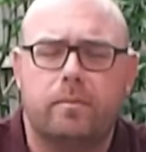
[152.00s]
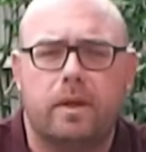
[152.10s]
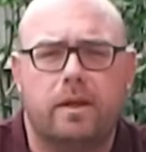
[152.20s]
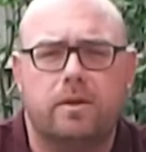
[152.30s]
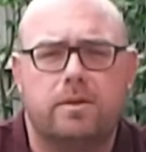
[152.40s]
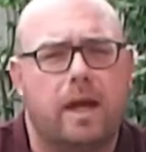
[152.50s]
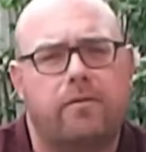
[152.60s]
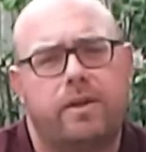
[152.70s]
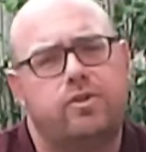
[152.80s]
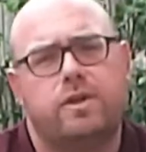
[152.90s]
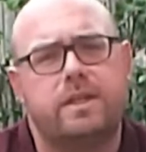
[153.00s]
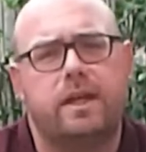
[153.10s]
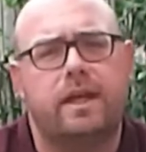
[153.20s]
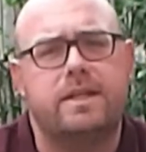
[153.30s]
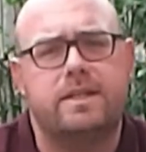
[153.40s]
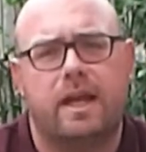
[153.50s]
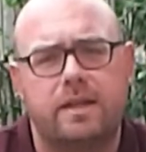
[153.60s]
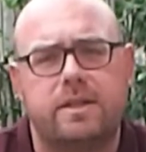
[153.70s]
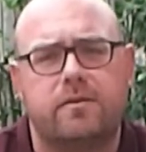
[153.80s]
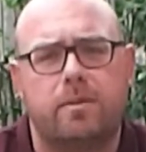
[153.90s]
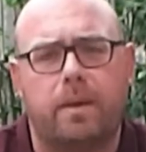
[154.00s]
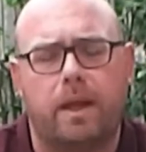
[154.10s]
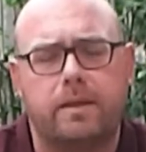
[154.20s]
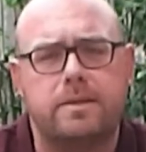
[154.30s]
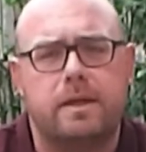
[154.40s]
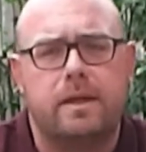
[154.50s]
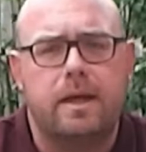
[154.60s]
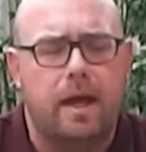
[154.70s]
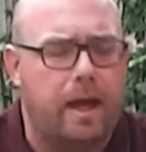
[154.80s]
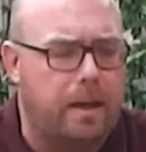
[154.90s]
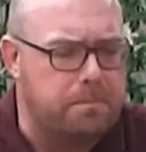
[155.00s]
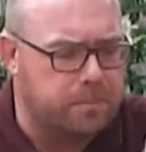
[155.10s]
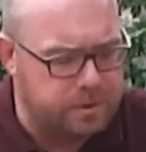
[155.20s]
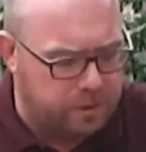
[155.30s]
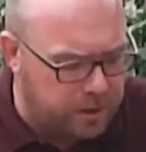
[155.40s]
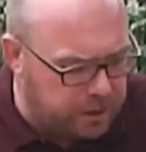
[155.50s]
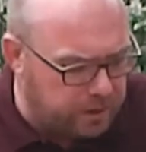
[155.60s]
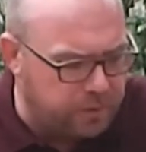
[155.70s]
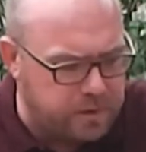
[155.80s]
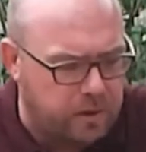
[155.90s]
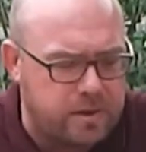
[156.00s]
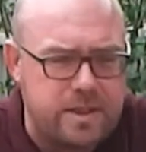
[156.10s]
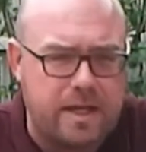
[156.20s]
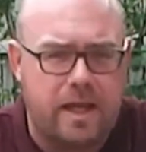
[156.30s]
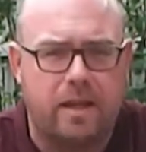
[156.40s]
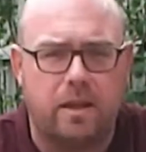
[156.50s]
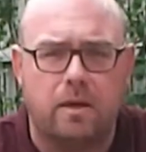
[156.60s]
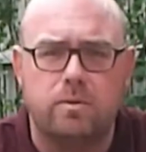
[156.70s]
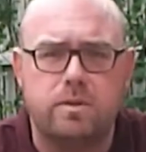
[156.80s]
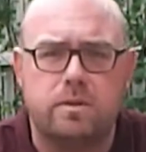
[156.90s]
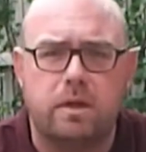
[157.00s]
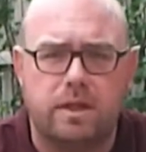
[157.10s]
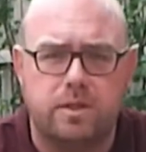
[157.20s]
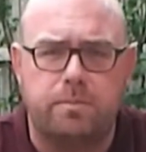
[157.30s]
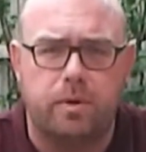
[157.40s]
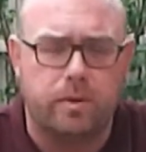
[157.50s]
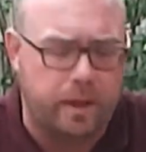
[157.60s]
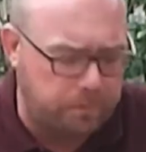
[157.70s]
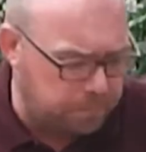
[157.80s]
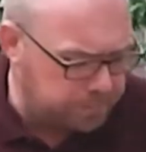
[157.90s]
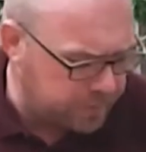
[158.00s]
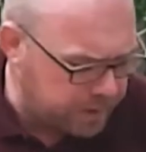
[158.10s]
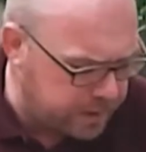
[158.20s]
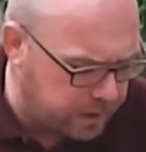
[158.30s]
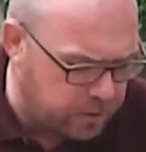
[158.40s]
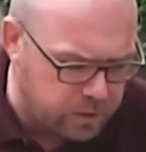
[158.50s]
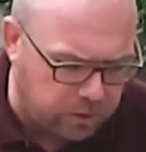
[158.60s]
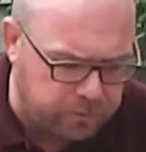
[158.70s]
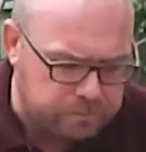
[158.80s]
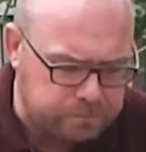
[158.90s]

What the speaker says: It looks kind of interesting, like a skeleton of the plant. So you can leave those on. Deadhead those as you're pruning, take those off.